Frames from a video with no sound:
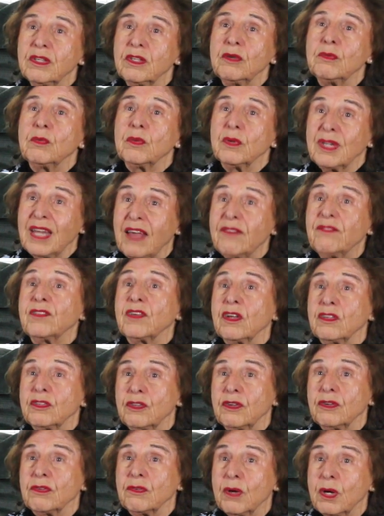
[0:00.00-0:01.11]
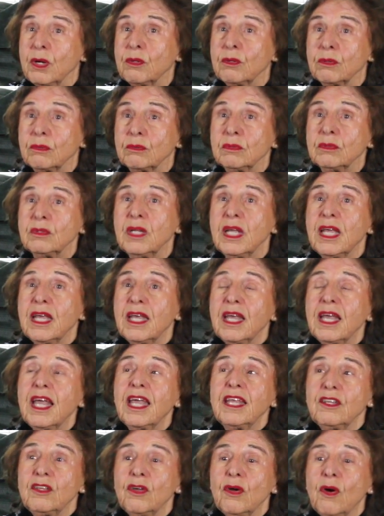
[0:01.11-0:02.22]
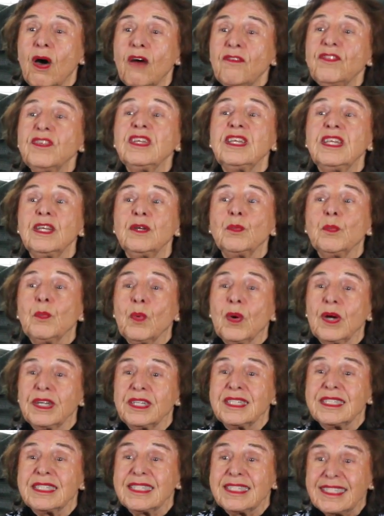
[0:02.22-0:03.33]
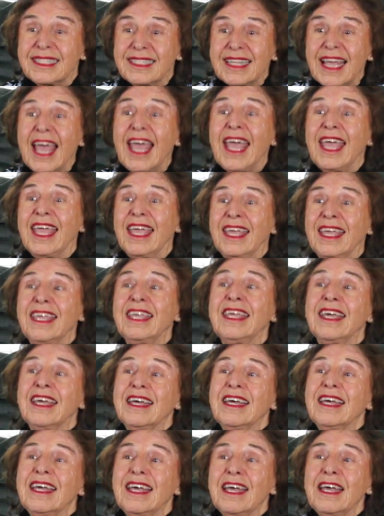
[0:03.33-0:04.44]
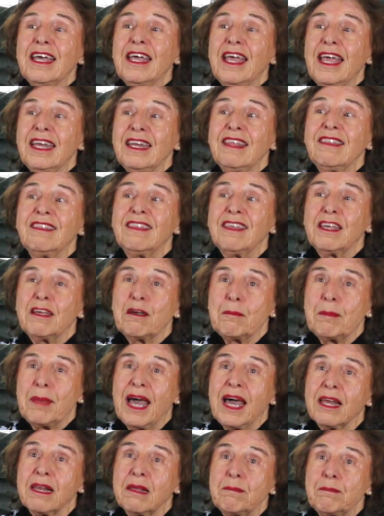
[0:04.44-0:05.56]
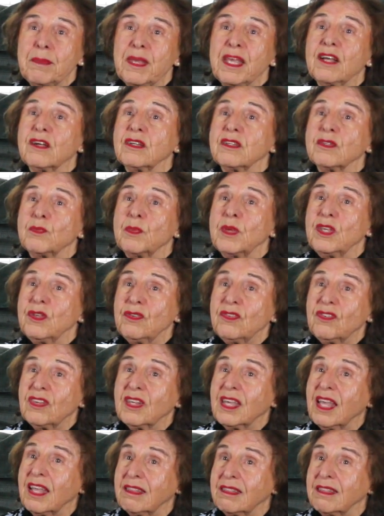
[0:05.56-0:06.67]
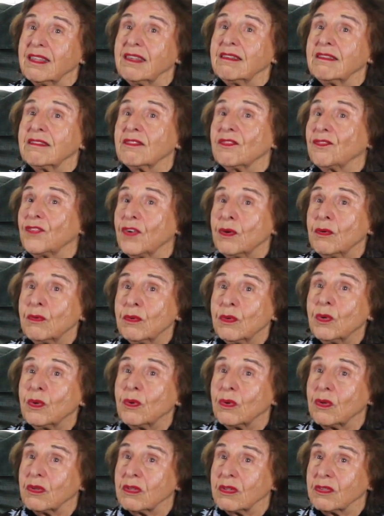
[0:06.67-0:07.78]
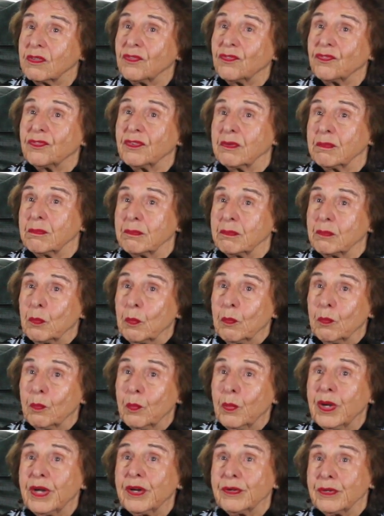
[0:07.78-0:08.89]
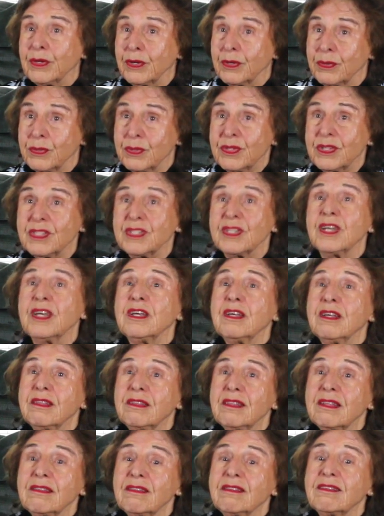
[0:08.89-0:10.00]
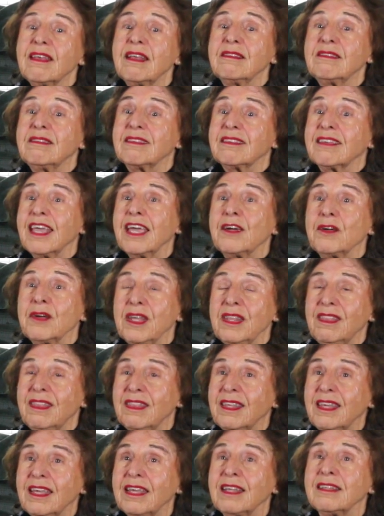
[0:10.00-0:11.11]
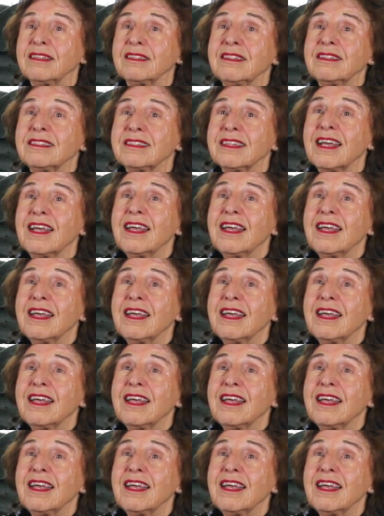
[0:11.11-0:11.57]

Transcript: You were left on your own. And you often didn't want to say anything about it because we used to get these phone calls from weirdos mm. that said scary things.